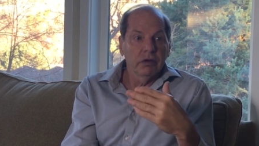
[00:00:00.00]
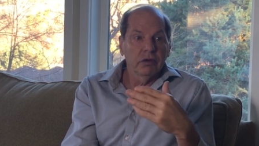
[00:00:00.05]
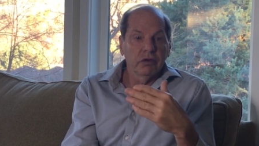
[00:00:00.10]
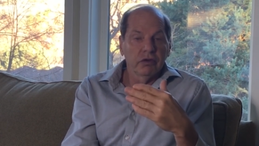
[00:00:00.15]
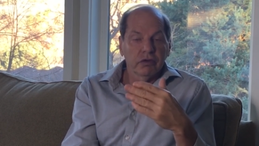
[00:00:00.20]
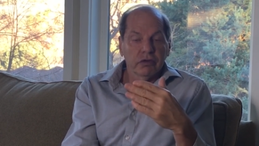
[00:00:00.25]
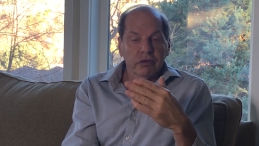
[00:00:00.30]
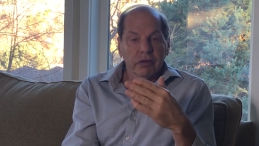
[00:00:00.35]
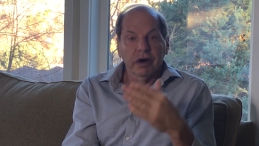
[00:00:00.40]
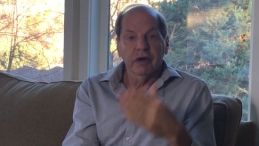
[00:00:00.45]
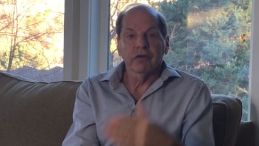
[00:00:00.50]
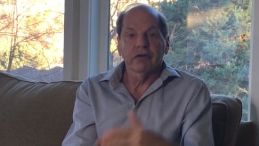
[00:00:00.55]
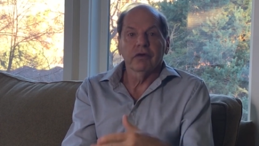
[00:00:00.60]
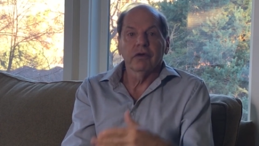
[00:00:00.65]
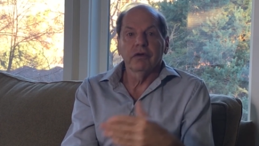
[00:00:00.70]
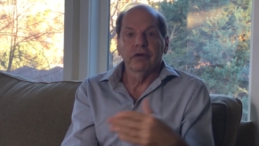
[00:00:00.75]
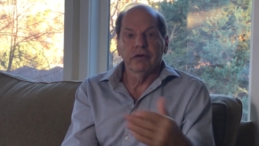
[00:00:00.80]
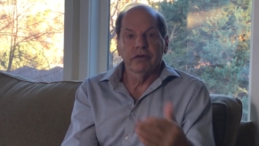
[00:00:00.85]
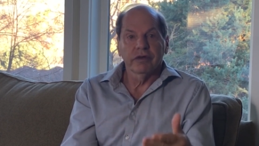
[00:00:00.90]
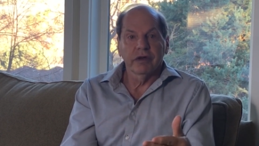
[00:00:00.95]
structure
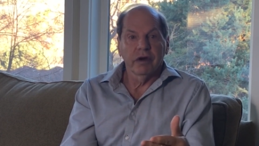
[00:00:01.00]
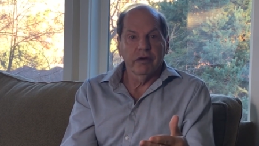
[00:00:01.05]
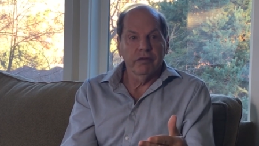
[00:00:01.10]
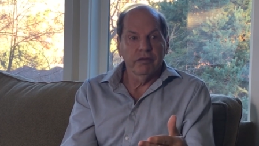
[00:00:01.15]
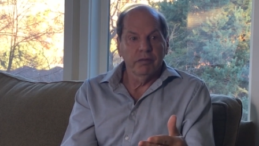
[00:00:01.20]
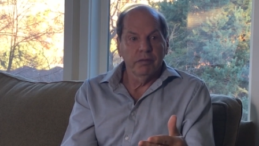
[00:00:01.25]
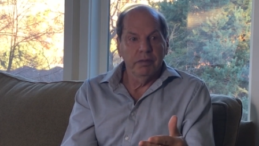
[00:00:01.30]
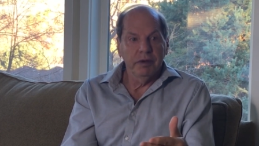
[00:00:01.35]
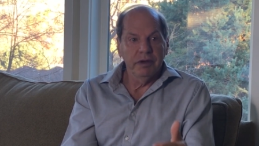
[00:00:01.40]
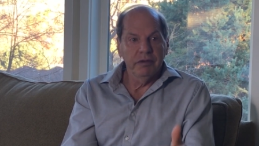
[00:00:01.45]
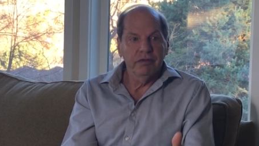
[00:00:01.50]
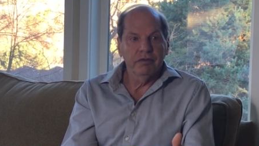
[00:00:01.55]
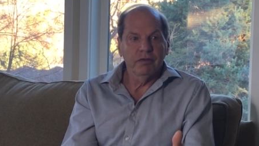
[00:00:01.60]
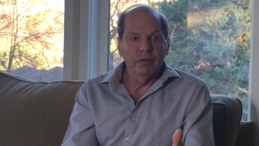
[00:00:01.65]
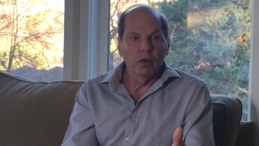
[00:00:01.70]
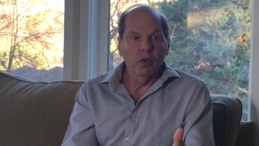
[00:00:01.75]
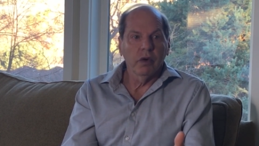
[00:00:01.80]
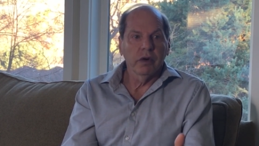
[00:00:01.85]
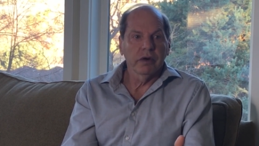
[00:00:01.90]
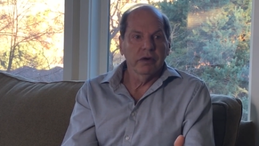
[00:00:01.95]
yourself
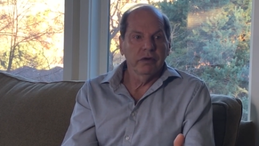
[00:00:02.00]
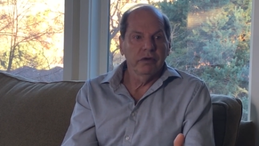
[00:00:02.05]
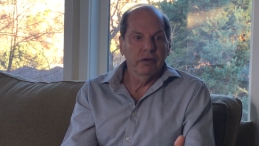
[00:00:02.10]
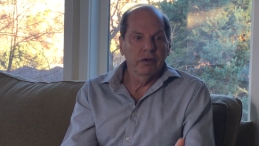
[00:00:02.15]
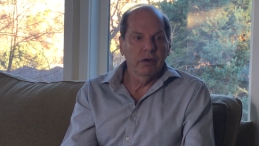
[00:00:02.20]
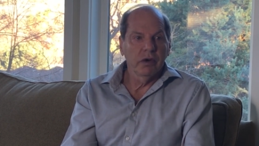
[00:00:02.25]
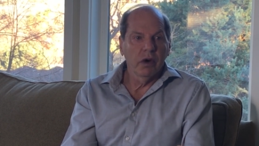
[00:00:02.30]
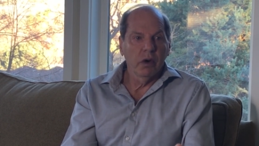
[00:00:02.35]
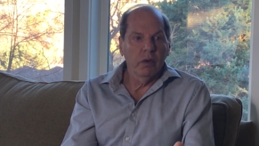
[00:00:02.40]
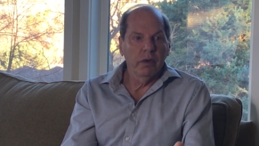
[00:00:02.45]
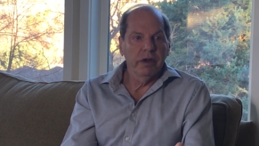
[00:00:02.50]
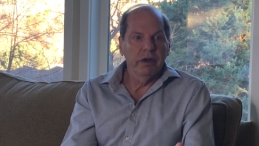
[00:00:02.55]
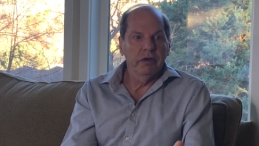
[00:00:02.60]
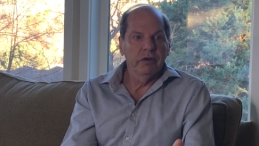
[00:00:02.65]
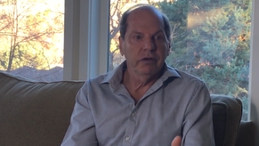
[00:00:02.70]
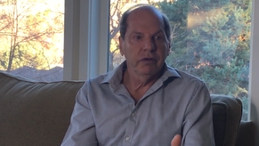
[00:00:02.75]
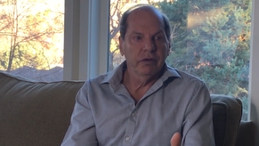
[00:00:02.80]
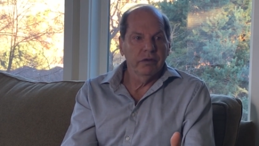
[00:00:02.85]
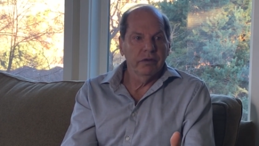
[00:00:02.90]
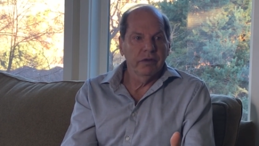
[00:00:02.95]
before you go
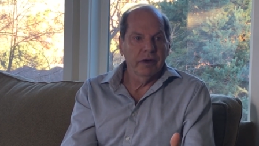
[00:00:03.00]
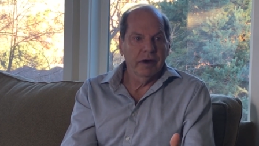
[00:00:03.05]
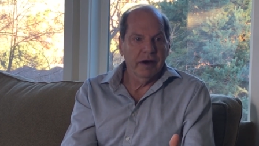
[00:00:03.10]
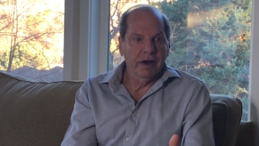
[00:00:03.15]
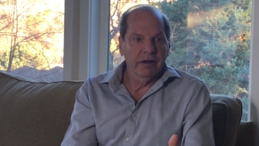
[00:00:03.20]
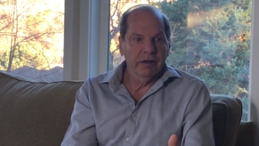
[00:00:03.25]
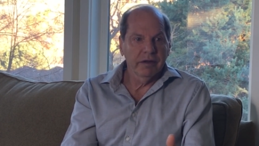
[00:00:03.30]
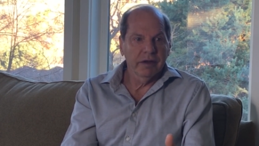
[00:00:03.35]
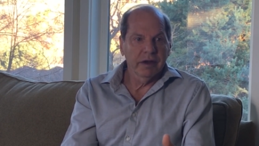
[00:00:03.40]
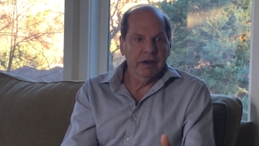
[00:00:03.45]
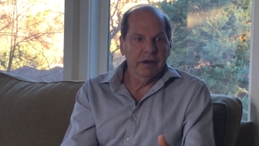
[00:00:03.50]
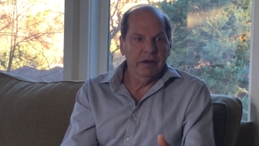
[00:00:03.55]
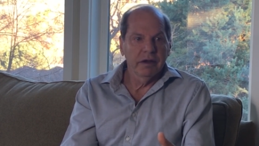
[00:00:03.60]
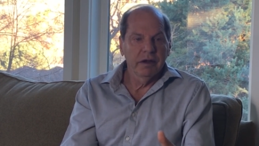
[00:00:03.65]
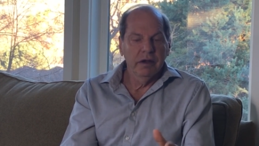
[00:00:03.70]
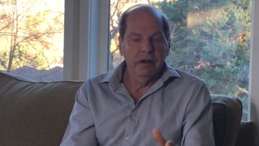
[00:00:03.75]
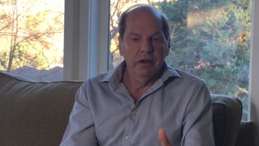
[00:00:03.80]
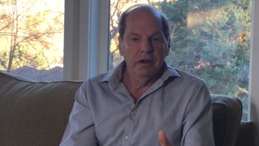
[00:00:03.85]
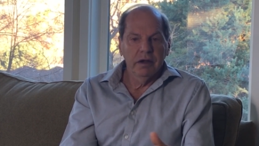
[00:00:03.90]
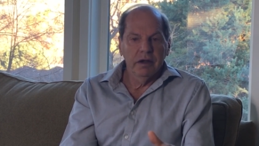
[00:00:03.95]
into the yeah. holiday,
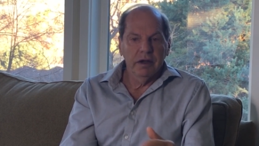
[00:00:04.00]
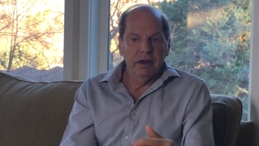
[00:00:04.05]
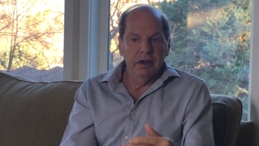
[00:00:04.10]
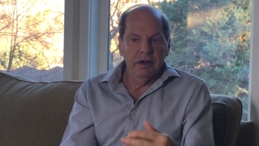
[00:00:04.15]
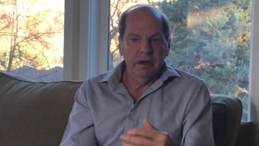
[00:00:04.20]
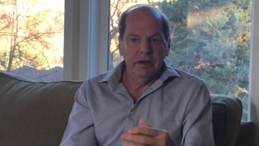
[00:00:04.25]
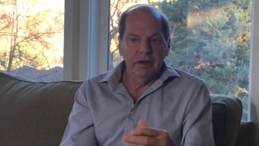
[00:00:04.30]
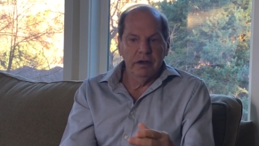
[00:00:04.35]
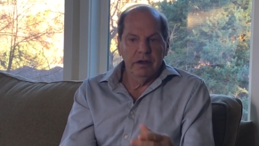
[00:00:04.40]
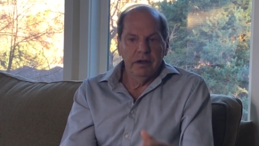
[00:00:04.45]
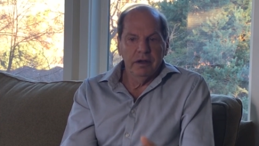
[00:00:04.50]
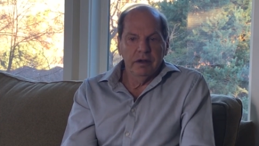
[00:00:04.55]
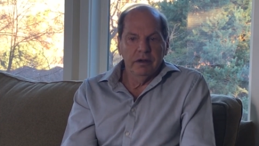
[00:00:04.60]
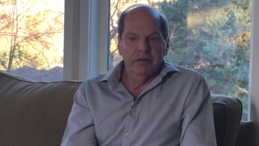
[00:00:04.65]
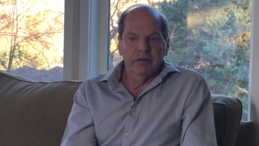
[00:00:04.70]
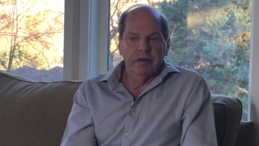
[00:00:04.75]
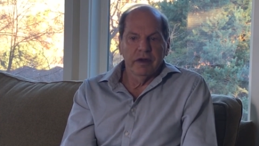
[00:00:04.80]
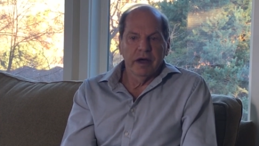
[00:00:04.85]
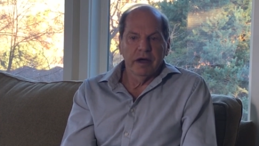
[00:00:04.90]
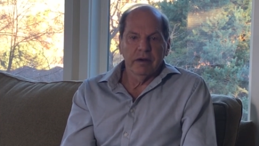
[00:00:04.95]
and
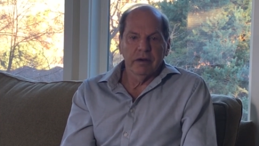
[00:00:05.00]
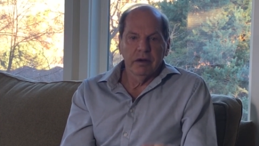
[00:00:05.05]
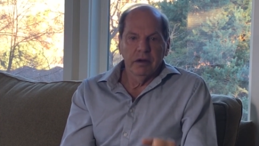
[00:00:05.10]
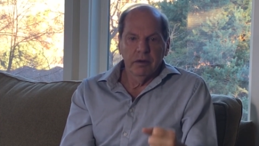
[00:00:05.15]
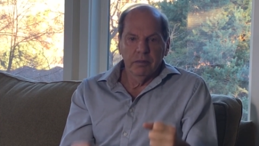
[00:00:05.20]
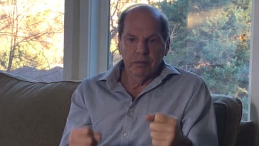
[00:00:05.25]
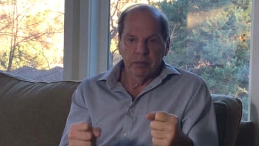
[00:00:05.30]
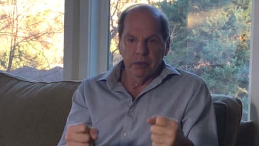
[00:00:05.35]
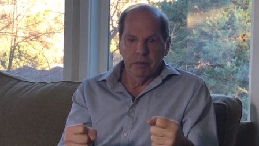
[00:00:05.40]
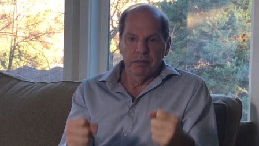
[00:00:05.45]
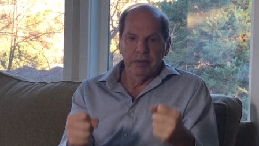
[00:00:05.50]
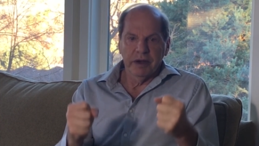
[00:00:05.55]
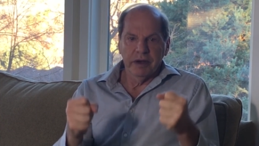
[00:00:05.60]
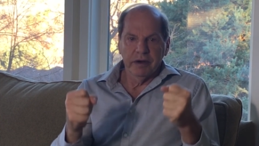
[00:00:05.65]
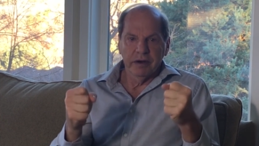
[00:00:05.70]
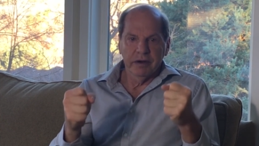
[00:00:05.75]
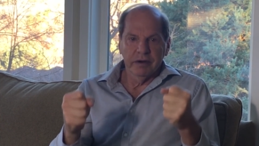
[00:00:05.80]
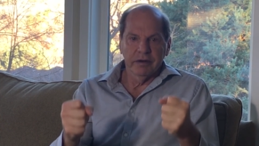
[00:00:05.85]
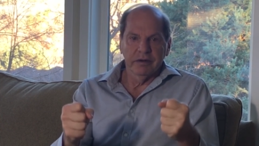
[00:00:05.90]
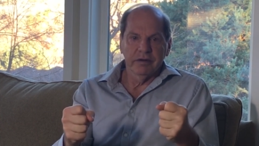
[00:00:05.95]
it's not
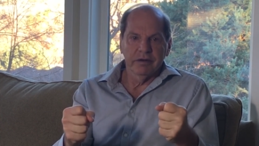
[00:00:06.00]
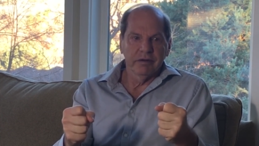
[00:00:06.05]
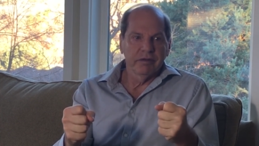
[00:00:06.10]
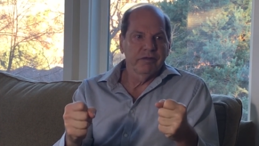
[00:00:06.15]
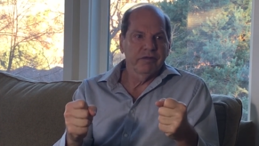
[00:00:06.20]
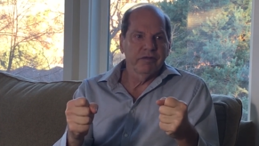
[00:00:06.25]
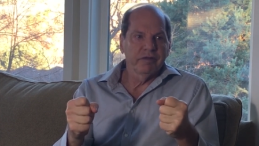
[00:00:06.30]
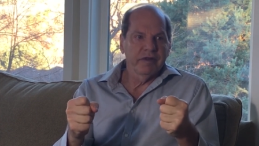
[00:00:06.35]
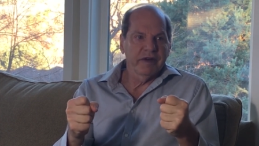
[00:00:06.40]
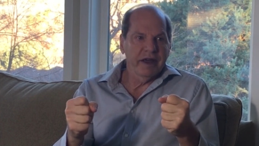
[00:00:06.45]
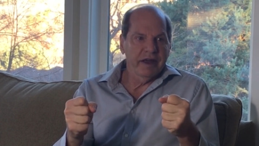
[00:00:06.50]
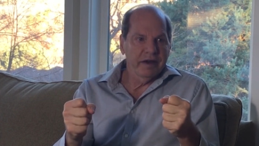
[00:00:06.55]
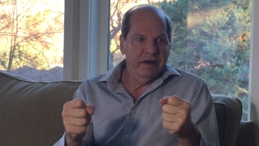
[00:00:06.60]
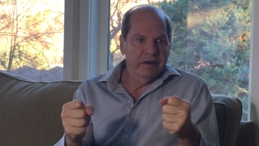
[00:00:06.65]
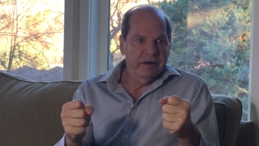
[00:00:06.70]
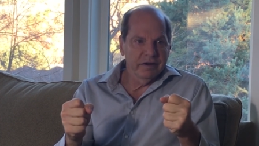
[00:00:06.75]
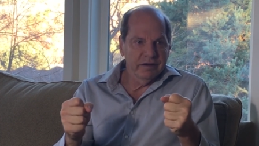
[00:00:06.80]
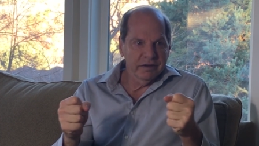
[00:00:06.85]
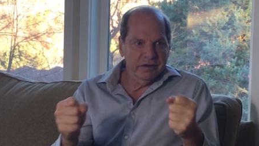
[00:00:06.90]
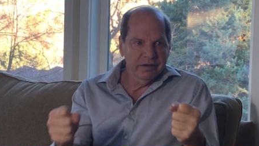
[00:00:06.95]
prepare,
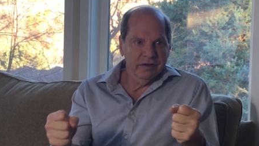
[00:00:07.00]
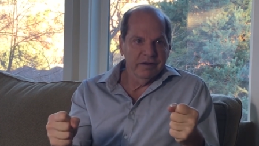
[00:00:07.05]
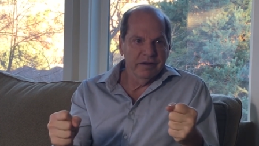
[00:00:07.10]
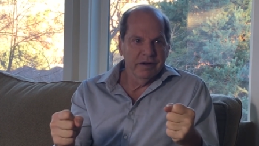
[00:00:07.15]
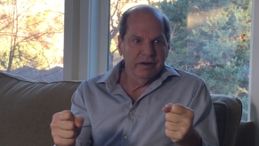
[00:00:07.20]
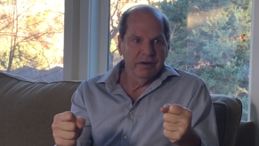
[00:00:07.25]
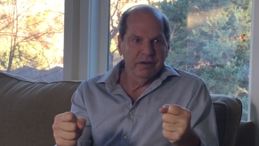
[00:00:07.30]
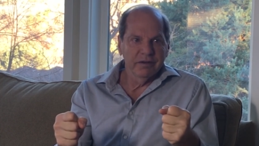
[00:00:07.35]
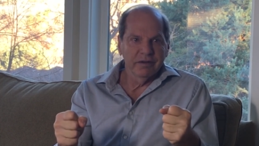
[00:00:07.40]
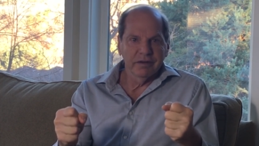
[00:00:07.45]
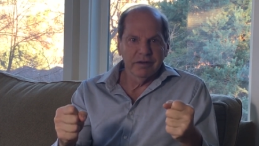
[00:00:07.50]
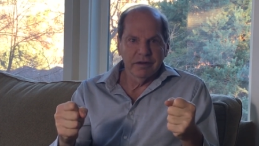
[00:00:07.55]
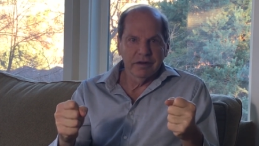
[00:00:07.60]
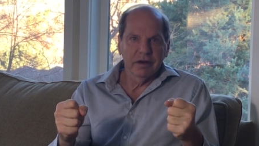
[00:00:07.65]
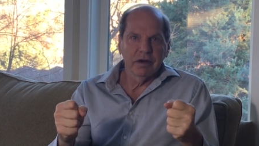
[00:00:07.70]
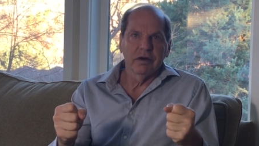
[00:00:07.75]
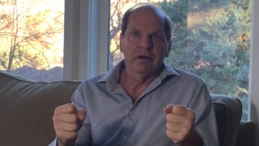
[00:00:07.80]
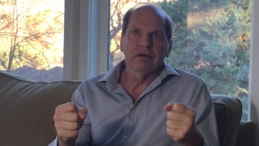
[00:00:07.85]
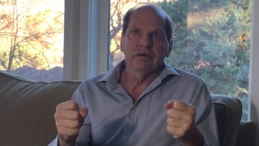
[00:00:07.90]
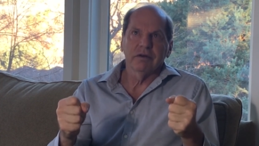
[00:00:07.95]
defend, you know,
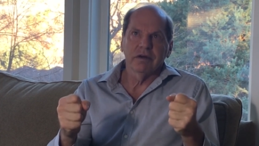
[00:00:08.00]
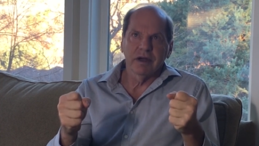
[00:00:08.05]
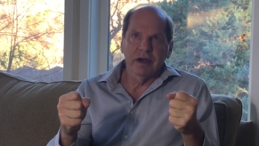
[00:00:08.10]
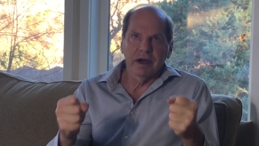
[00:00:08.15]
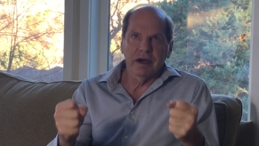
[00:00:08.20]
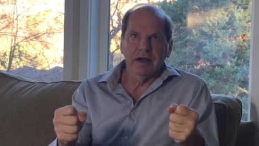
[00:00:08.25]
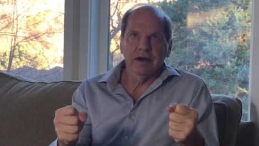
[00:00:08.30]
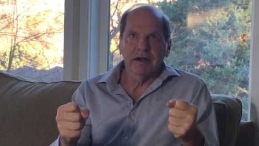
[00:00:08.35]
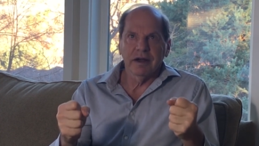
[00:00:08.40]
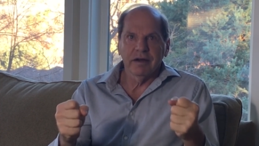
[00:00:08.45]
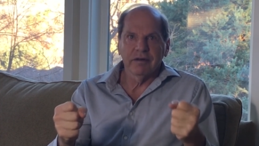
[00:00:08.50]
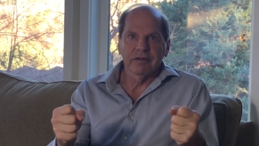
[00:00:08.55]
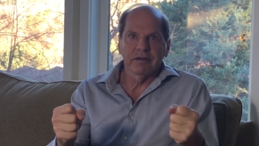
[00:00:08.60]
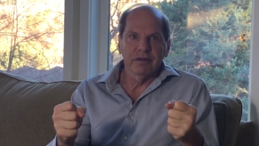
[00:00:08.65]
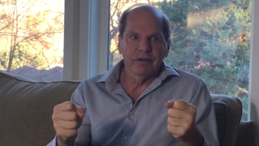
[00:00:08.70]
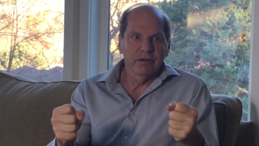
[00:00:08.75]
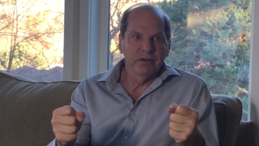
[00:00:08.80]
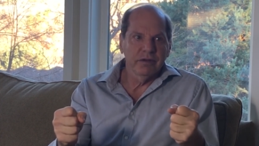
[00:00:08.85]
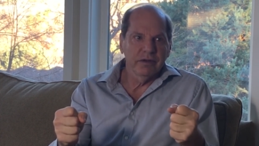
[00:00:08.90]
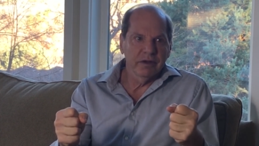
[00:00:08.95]
oh God, I have
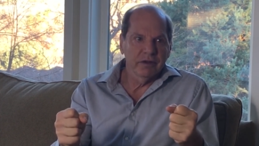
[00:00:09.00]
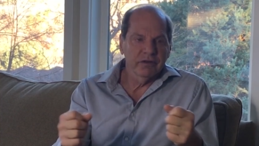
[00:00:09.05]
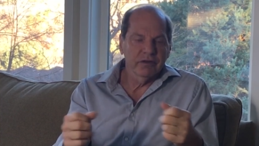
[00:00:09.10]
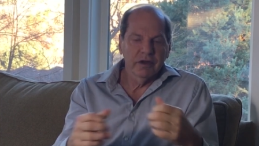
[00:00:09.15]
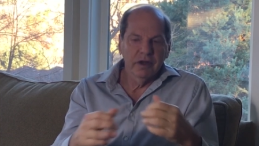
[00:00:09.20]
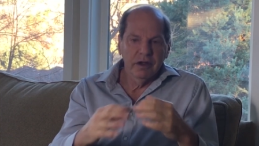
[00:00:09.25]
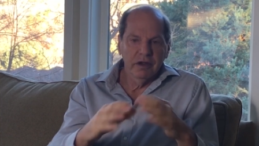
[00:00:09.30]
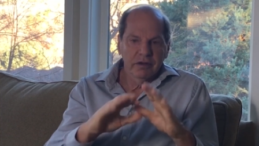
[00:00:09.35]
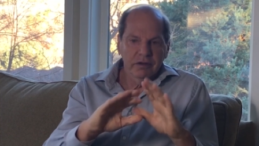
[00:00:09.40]
to do this.